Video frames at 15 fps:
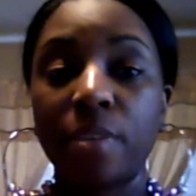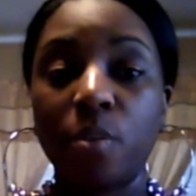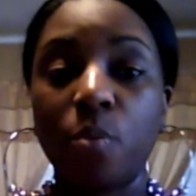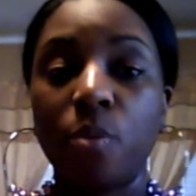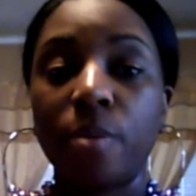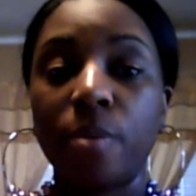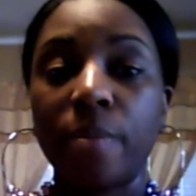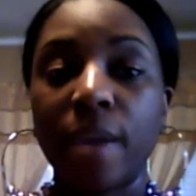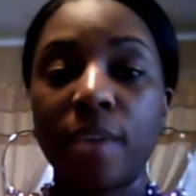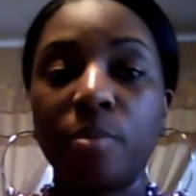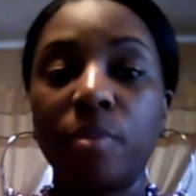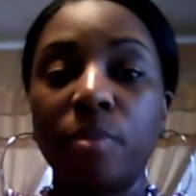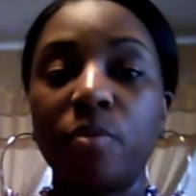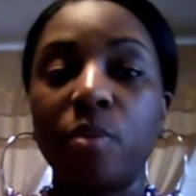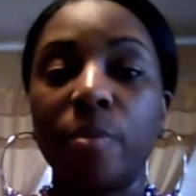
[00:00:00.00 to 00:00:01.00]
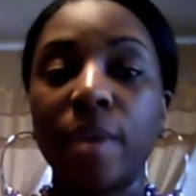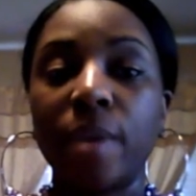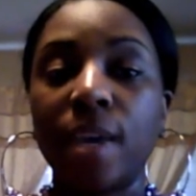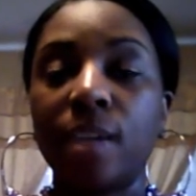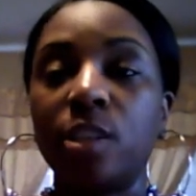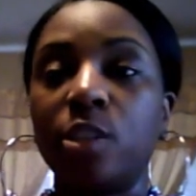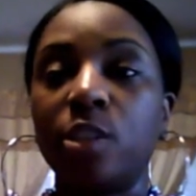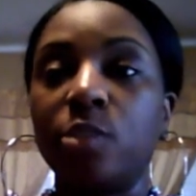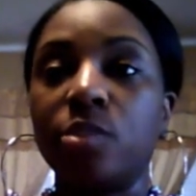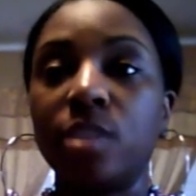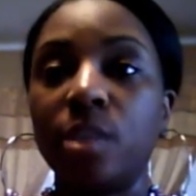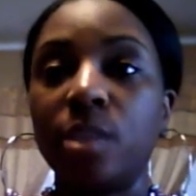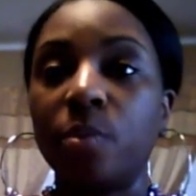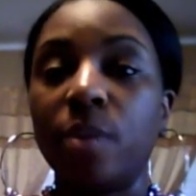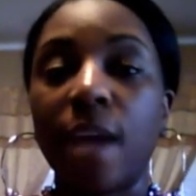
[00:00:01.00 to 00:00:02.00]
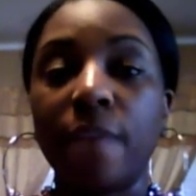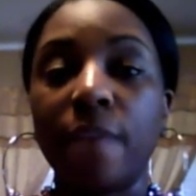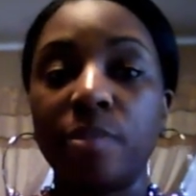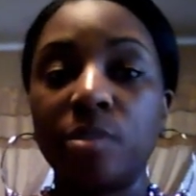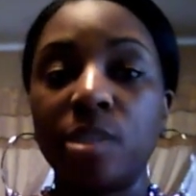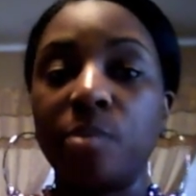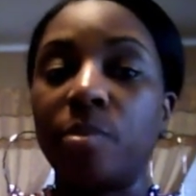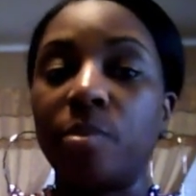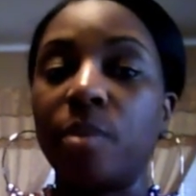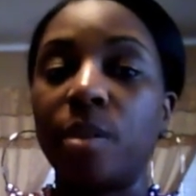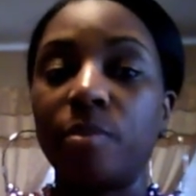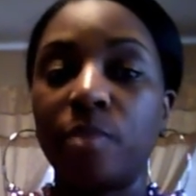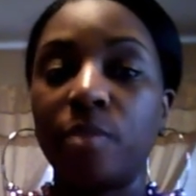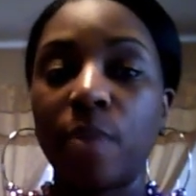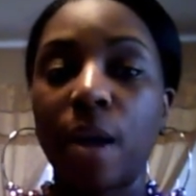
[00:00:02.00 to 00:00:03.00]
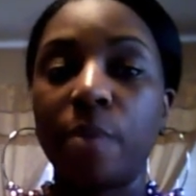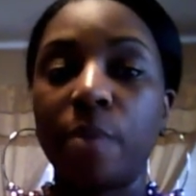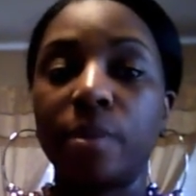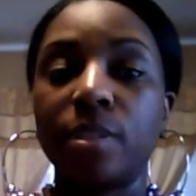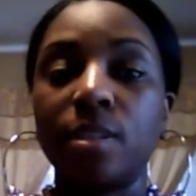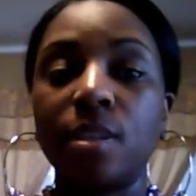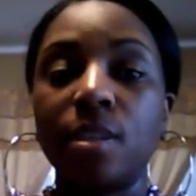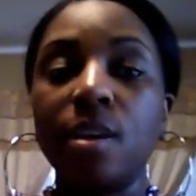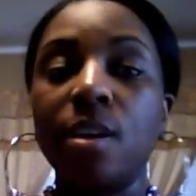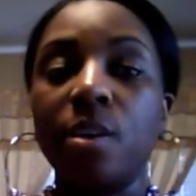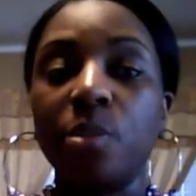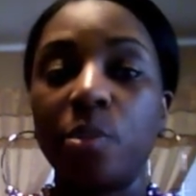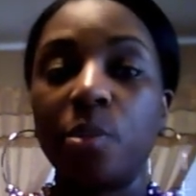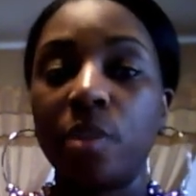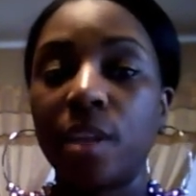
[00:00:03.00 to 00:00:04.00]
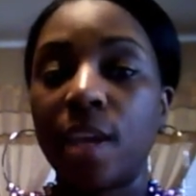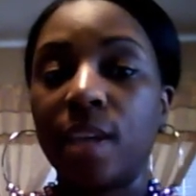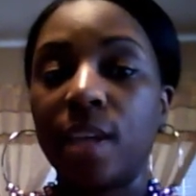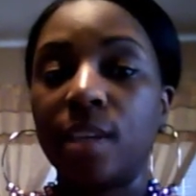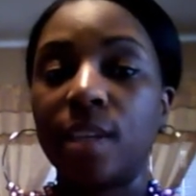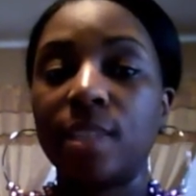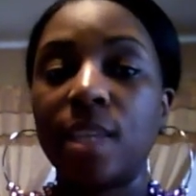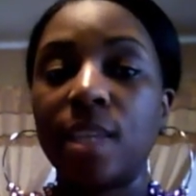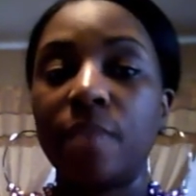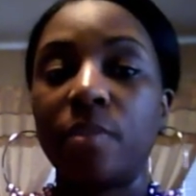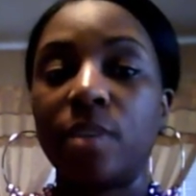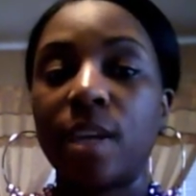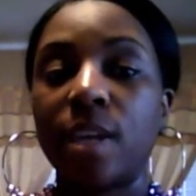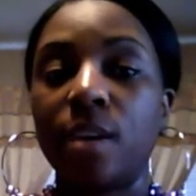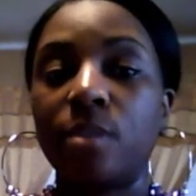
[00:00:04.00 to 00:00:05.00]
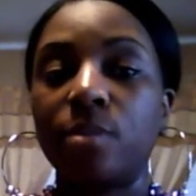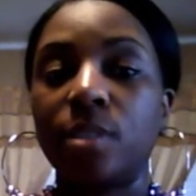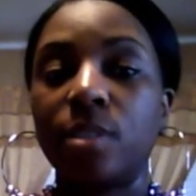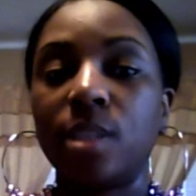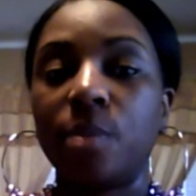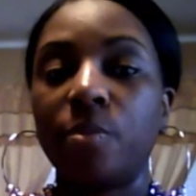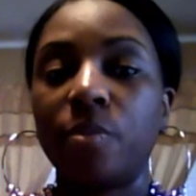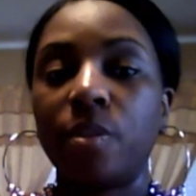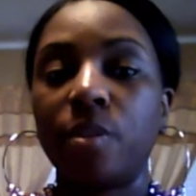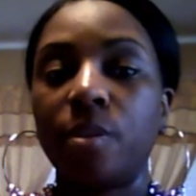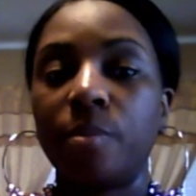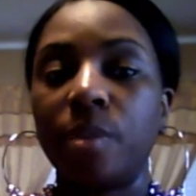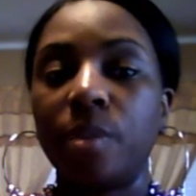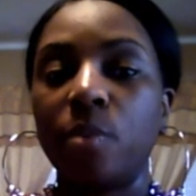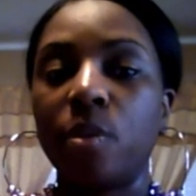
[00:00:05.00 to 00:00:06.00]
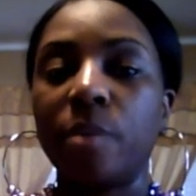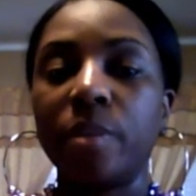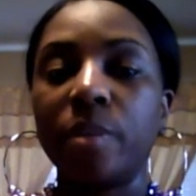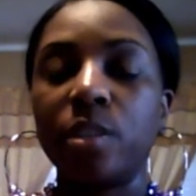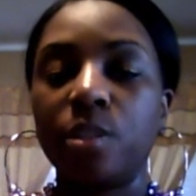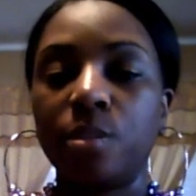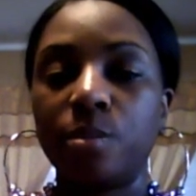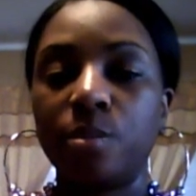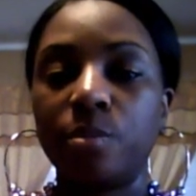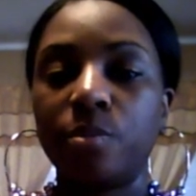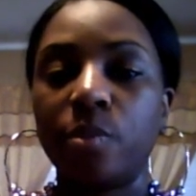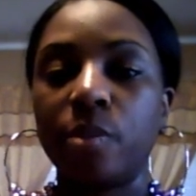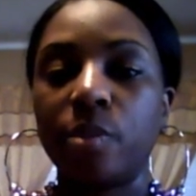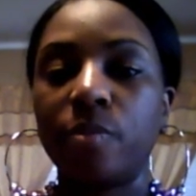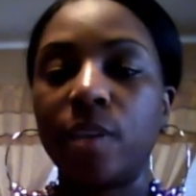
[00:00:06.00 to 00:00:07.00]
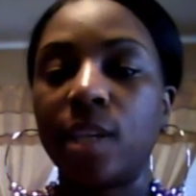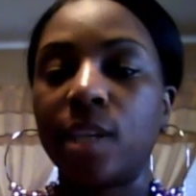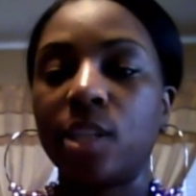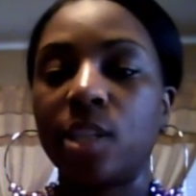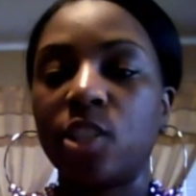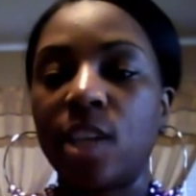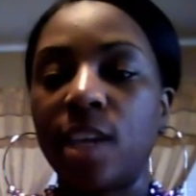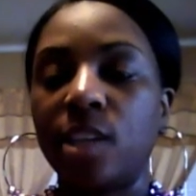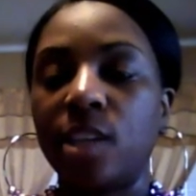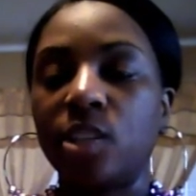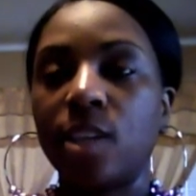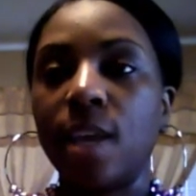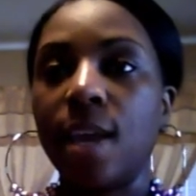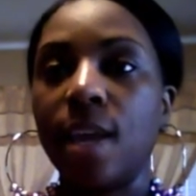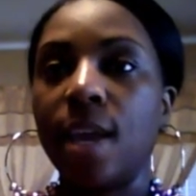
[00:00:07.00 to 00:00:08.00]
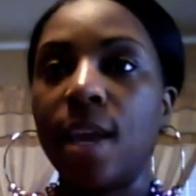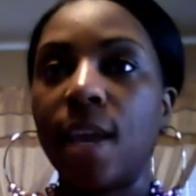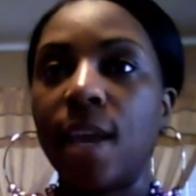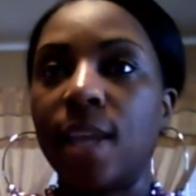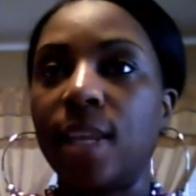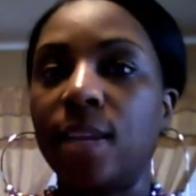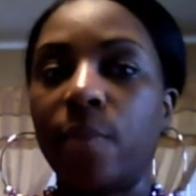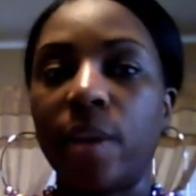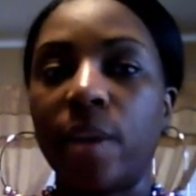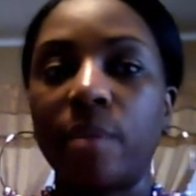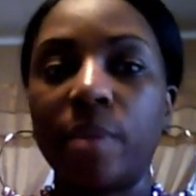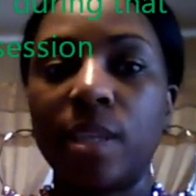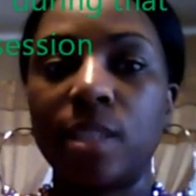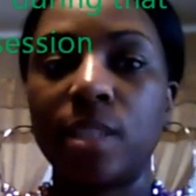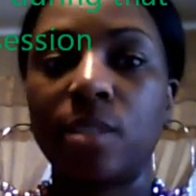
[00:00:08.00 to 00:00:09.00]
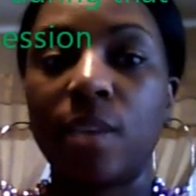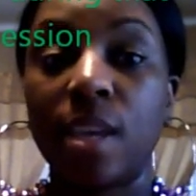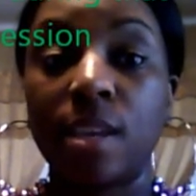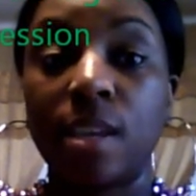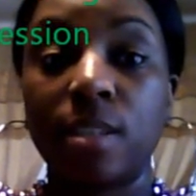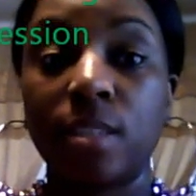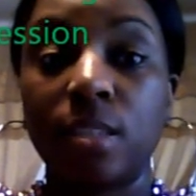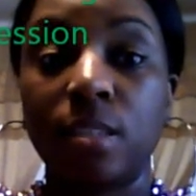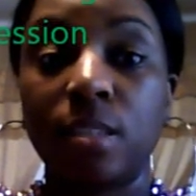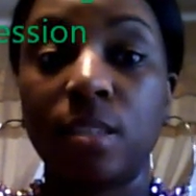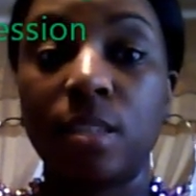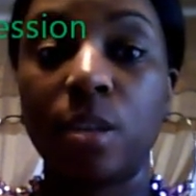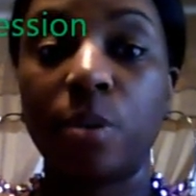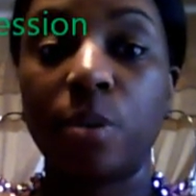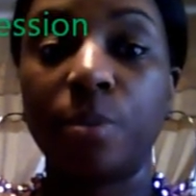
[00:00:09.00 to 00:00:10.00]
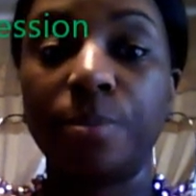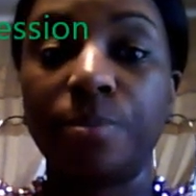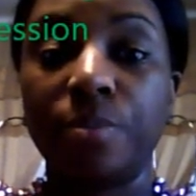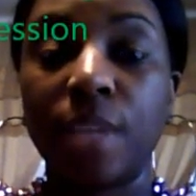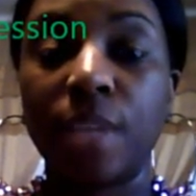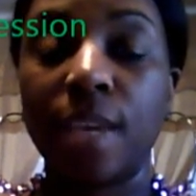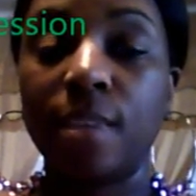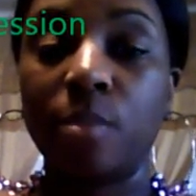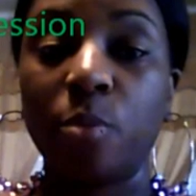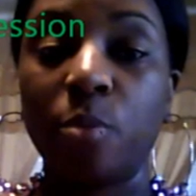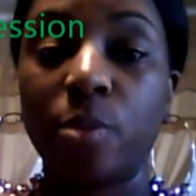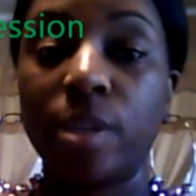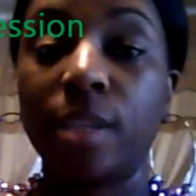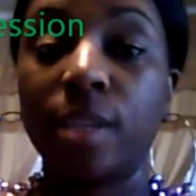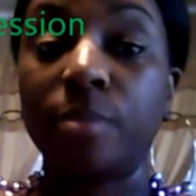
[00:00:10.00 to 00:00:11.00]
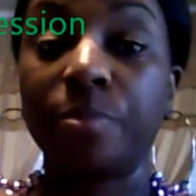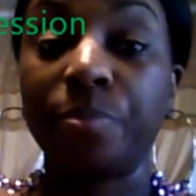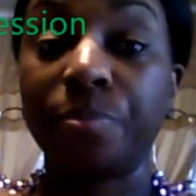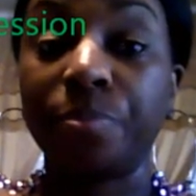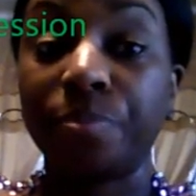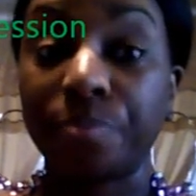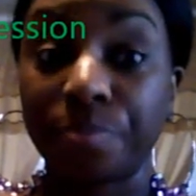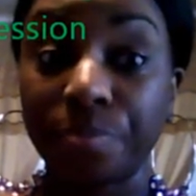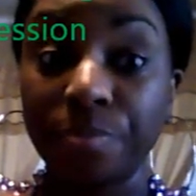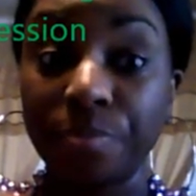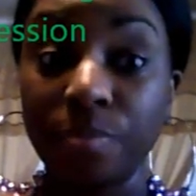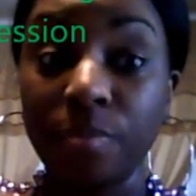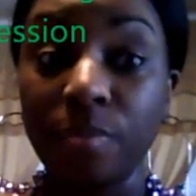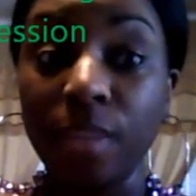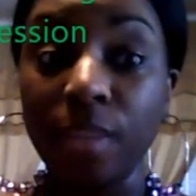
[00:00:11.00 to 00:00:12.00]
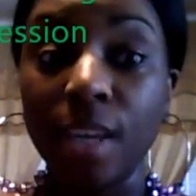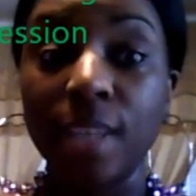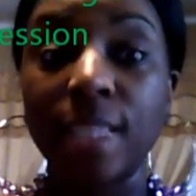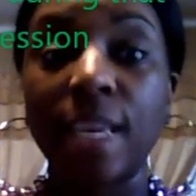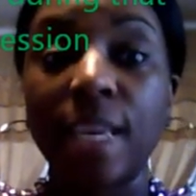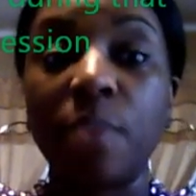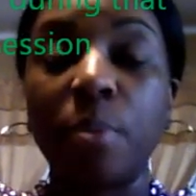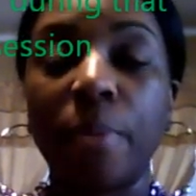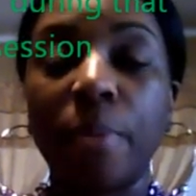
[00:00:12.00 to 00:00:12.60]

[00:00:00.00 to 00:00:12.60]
a warm bath before bed. Usually we'll have him sleep a few hours through the night. Xavier now slept he woke up at 2 for a feeding and a change, and he didn't wake up again until 8. So 8 in the morning, because I gave him a